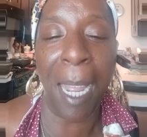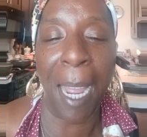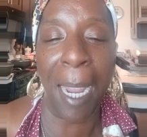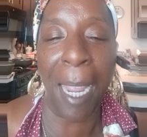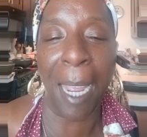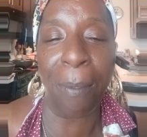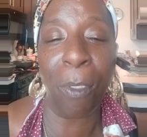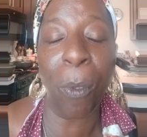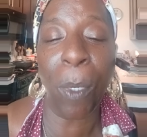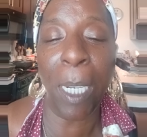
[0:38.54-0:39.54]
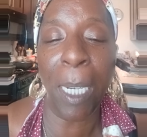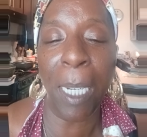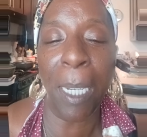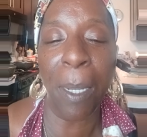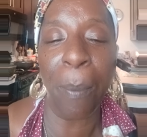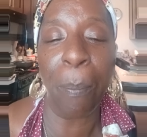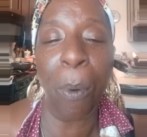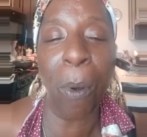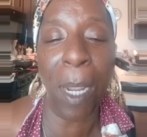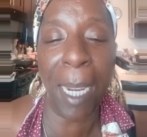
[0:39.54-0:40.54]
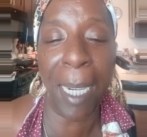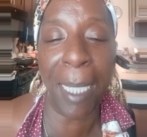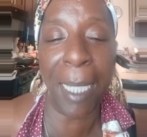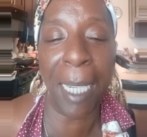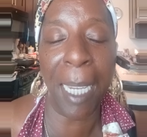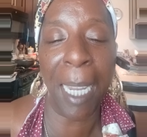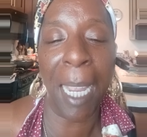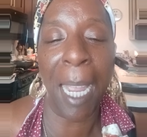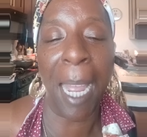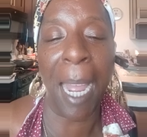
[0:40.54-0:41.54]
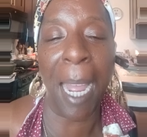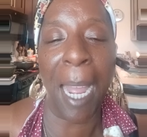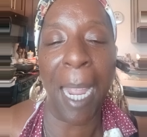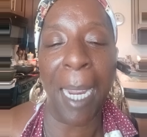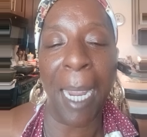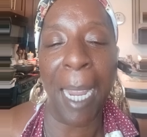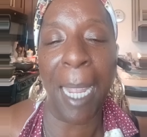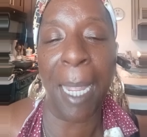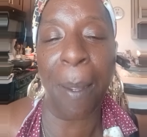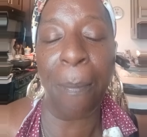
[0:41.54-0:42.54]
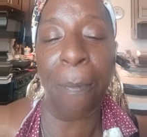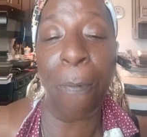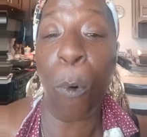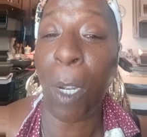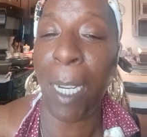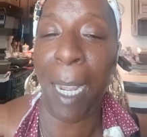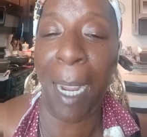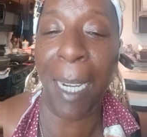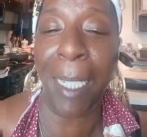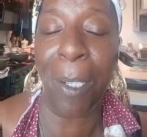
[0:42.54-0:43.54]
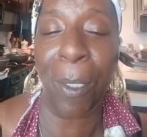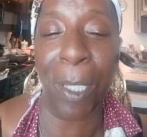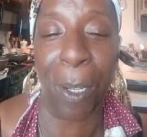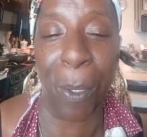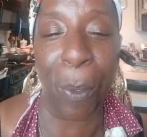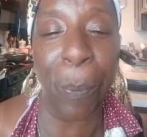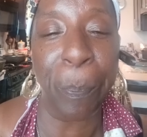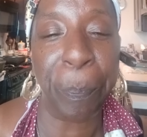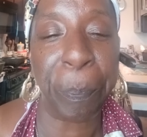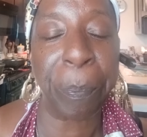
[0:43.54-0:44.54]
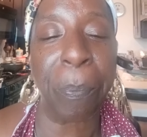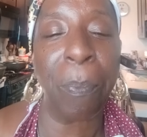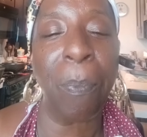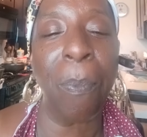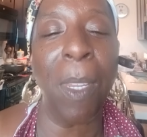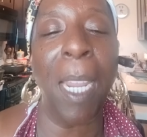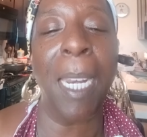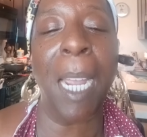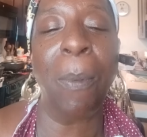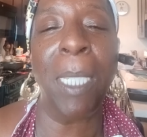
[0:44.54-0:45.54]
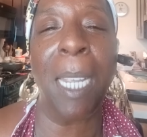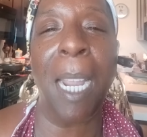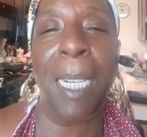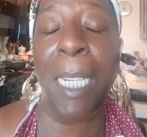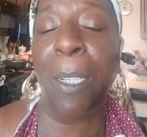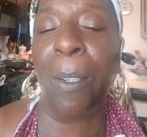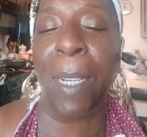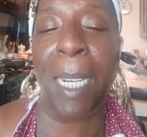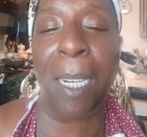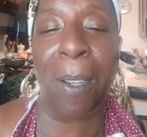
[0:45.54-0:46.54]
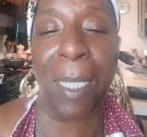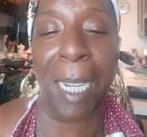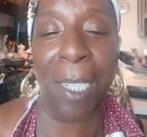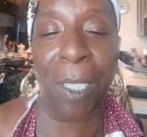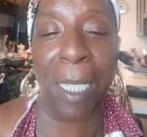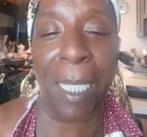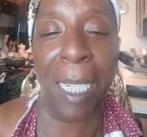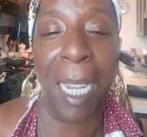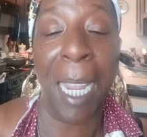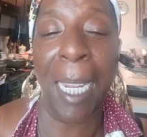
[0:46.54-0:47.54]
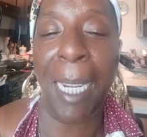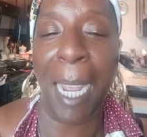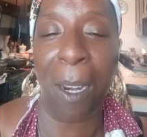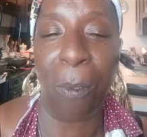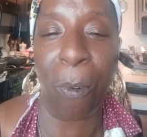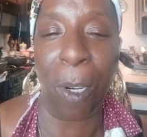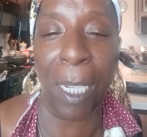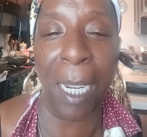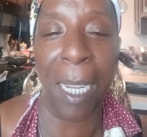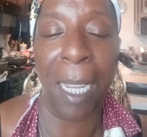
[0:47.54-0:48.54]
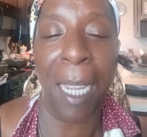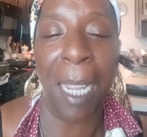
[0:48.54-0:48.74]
I have three boys. I am 49 years old and I reside here in Los Angeles, California.